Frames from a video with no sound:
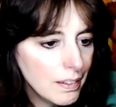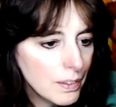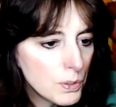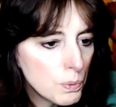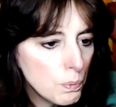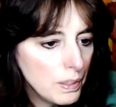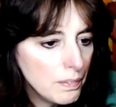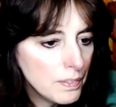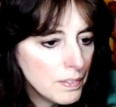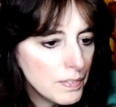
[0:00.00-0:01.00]
It's
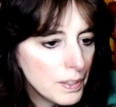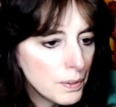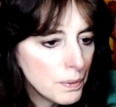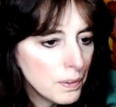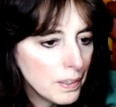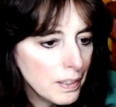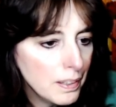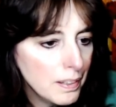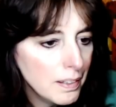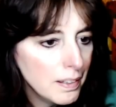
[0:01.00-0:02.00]
1:53.
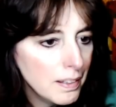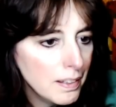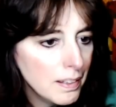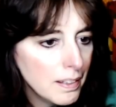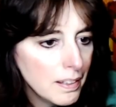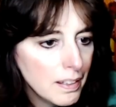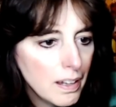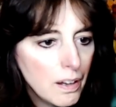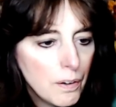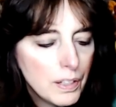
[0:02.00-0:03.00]

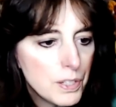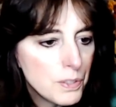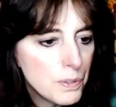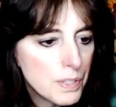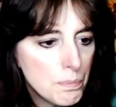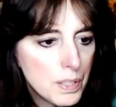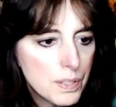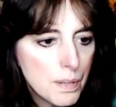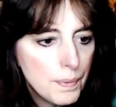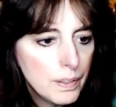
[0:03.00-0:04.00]
All right, did you send me
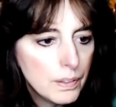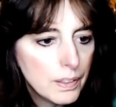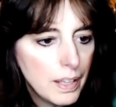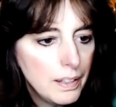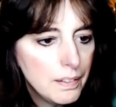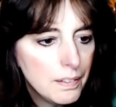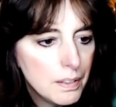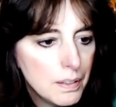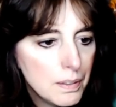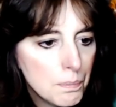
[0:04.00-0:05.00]
something to look at?
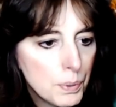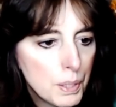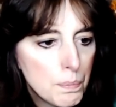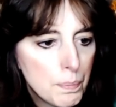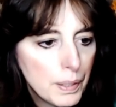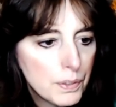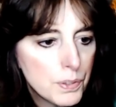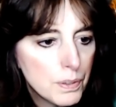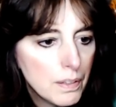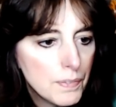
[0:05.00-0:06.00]
Put up a
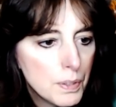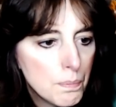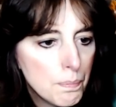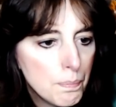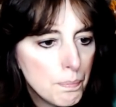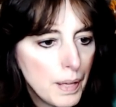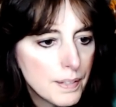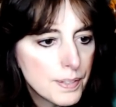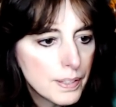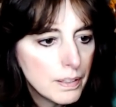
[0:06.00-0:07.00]
picture of the
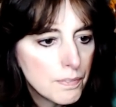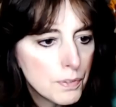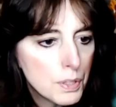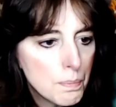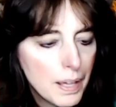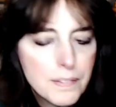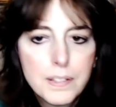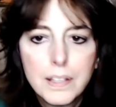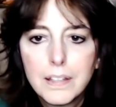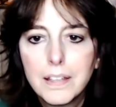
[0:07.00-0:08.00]
basket for the
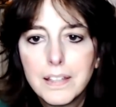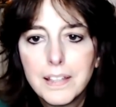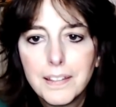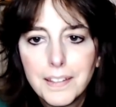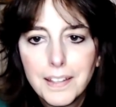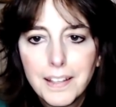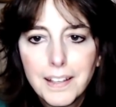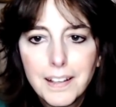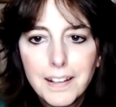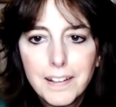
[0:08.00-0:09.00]
basket.
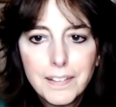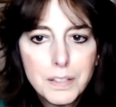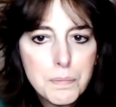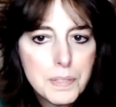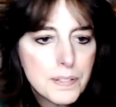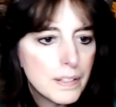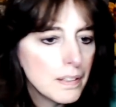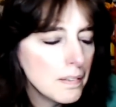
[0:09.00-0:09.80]
All right, let me see.